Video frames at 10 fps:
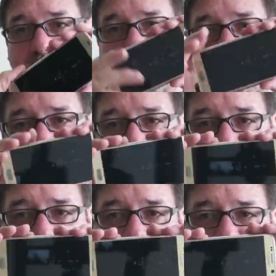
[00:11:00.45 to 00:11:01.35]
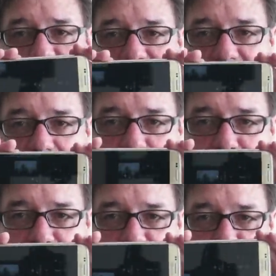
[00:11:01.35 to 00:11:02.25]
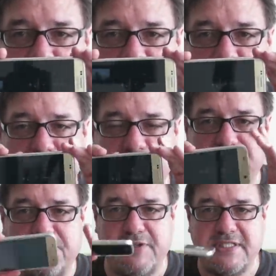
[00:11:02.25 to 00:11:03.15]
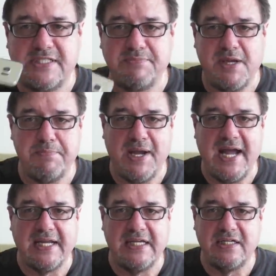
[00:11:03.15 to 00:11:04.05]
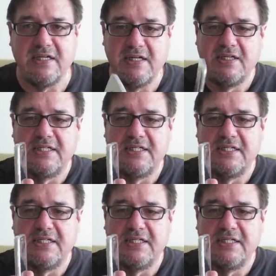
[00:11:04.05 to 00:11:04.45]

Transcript: but I actually like it better because it fits in my pocket.